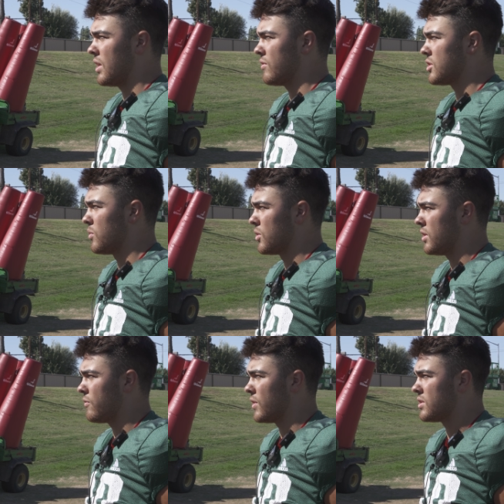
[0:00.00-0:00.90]
They have a similar
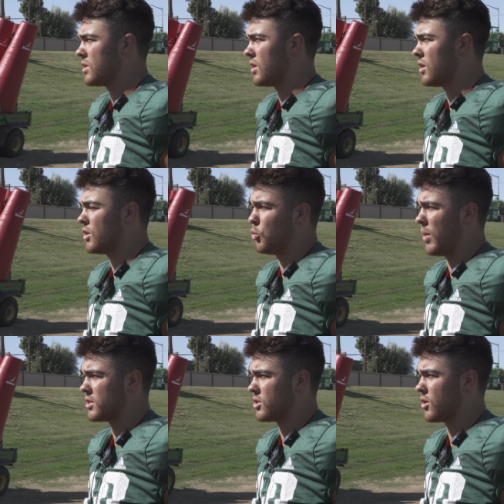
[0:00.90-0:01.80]
defense to uh, New
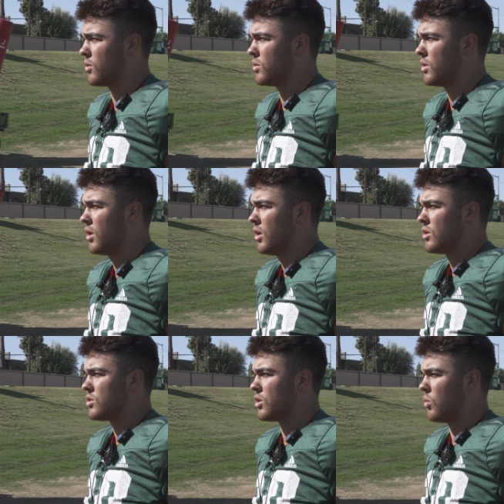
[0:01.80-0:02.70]
Mexico,
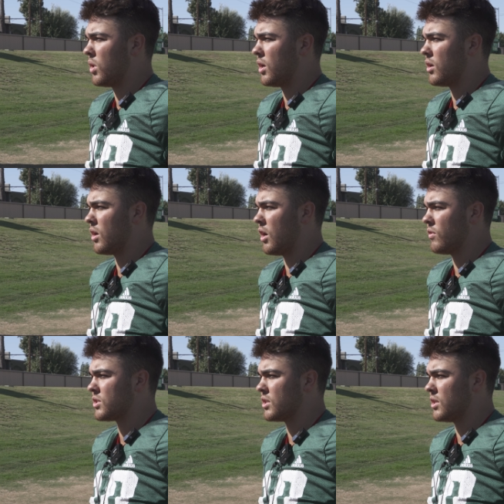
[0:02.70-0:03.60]
so uh,
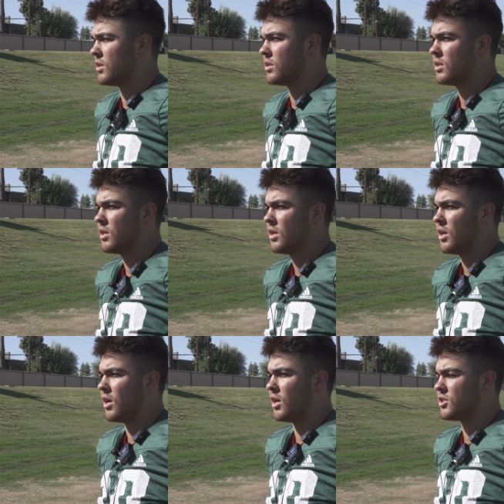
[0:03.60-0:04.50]
obviously,
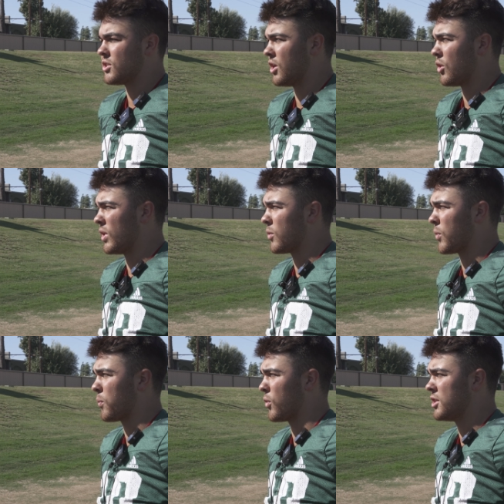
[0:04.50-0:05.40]
uh, just another week of
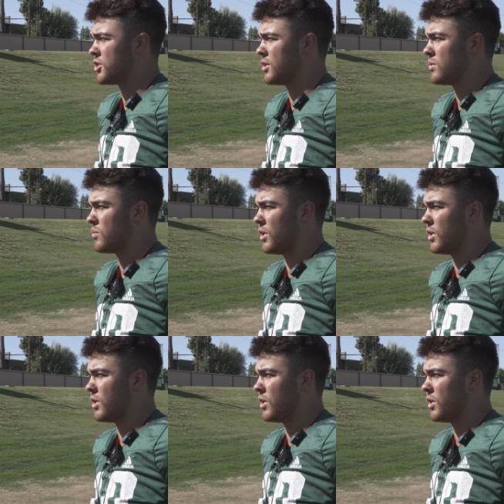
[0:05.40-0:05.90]
preparation.